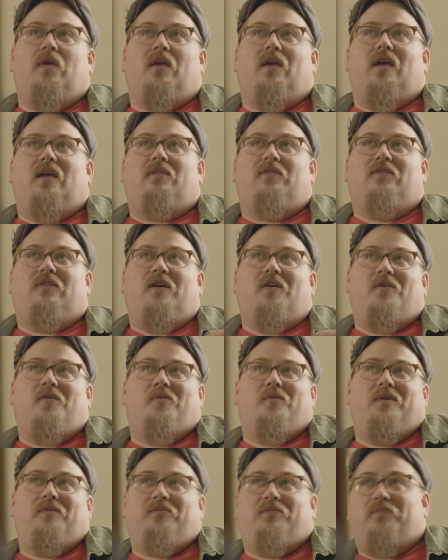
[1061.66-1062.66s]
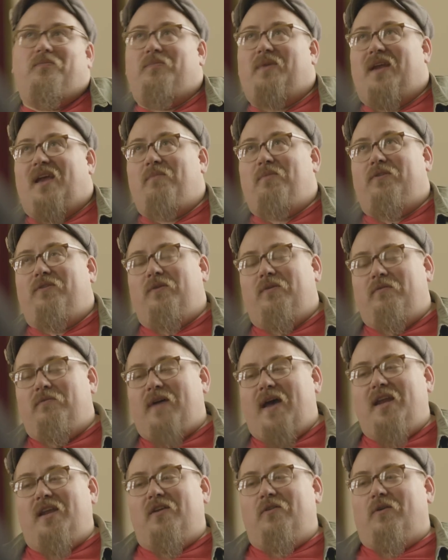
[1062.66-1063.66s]
And so we've been able to
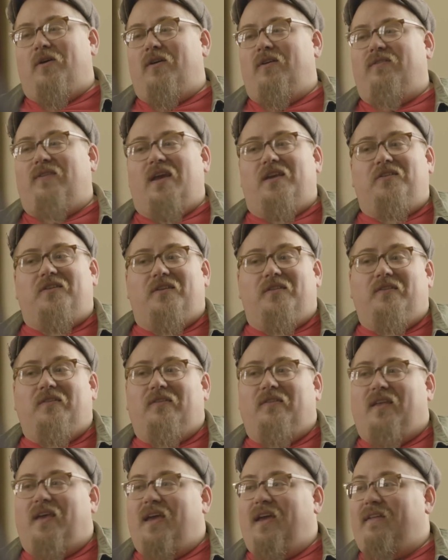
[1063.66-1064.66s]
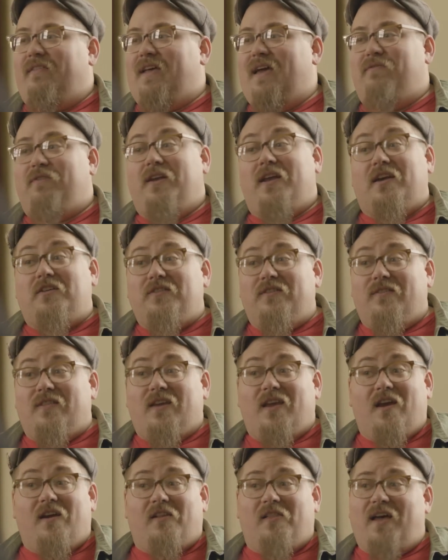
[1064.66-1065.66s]
invite in organizations like Life Connections of
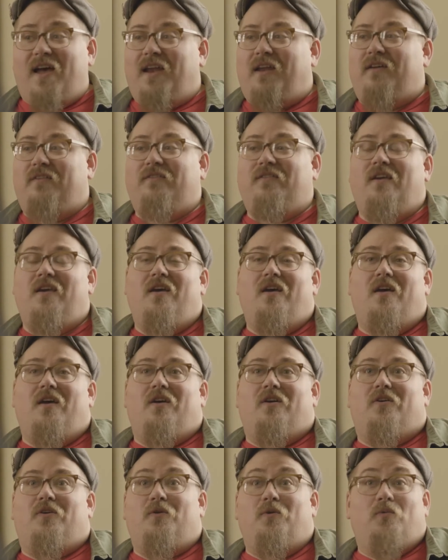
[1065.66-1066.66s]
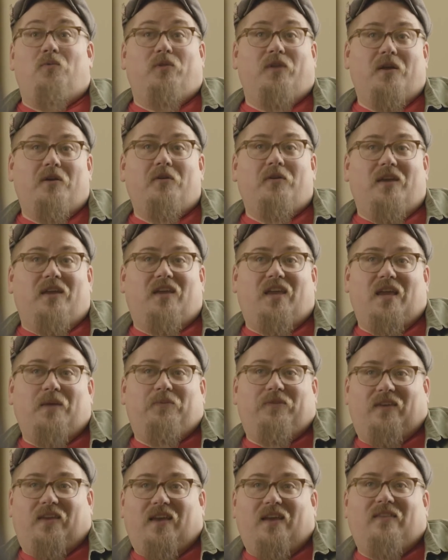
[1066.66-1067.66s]
the Carolinas, who literally
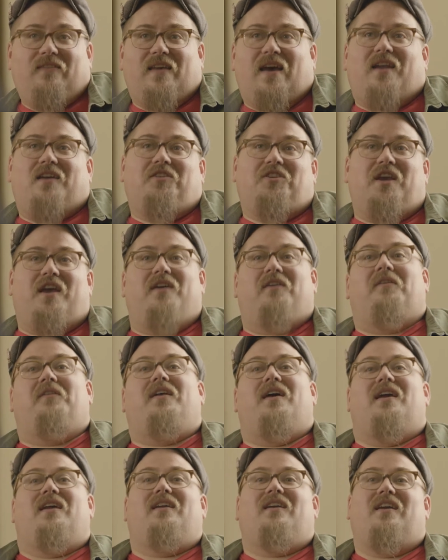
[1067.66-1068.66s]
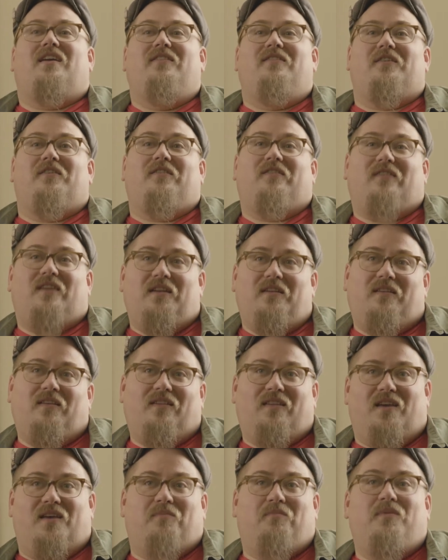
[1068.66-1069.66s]
keeps kids out of jail. Like kids are sent to
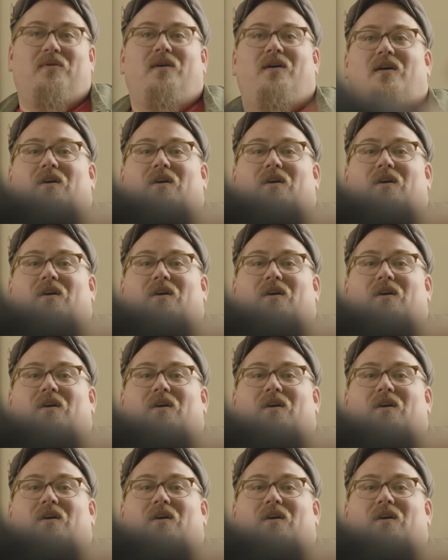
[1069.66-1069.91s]
them